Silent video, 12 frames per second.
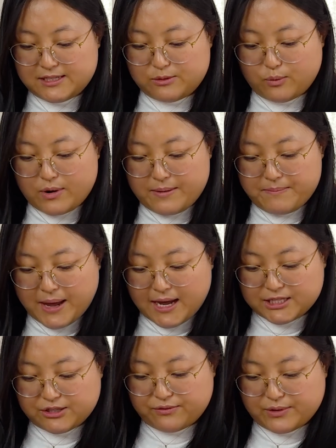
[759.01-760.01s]
is 1
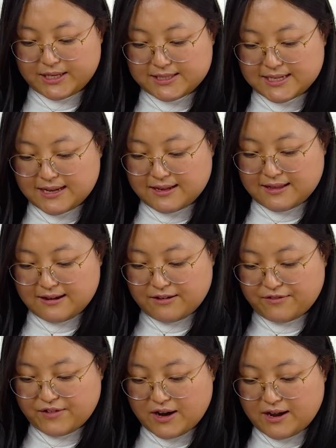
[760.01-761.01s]
batch of wings out of the
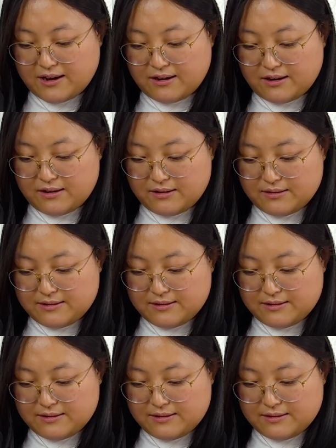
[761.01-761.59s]
air fryer.